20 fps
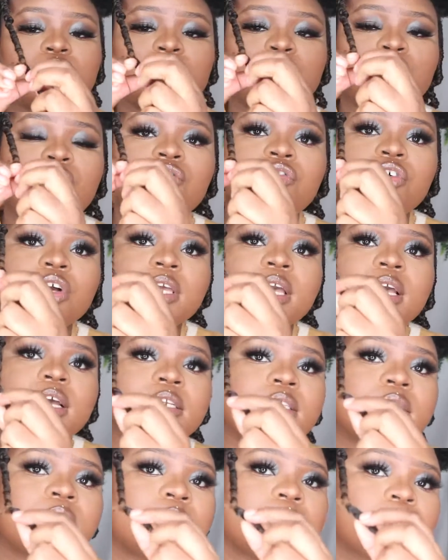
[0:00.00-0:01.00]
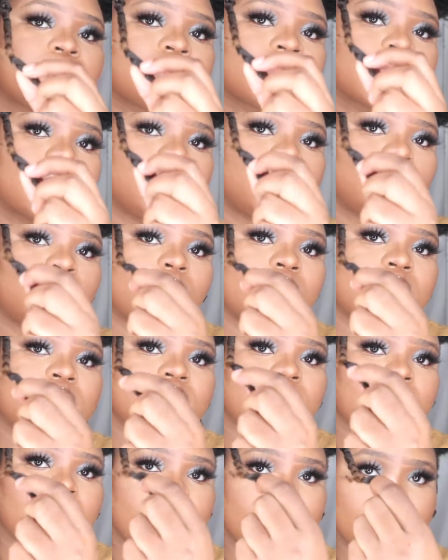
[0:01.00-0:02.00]
Don't forget, towards
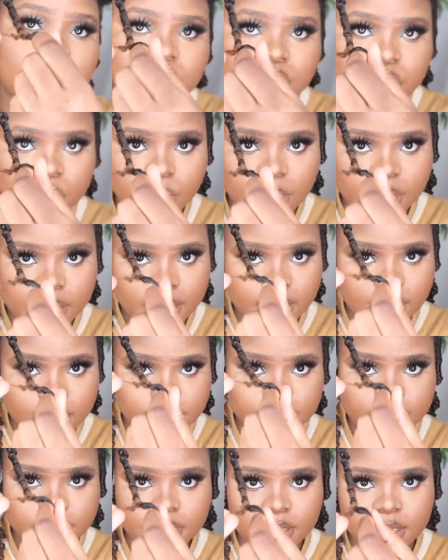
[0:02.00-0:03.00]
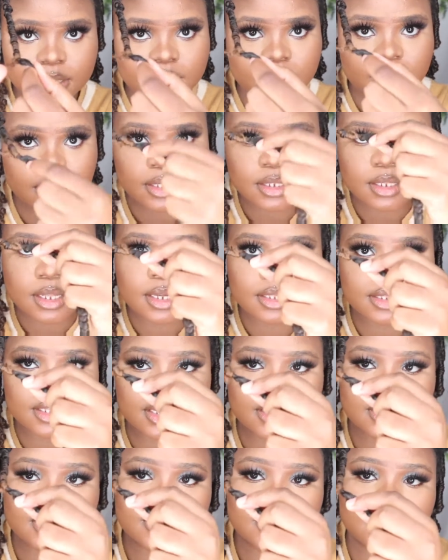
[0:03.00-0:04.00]
the end you're gonna have three things like
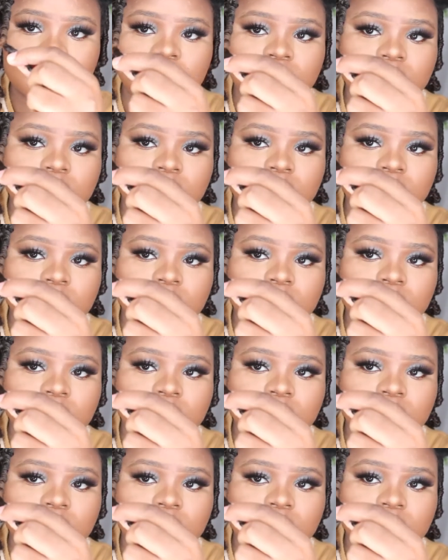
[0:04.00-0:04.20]
this.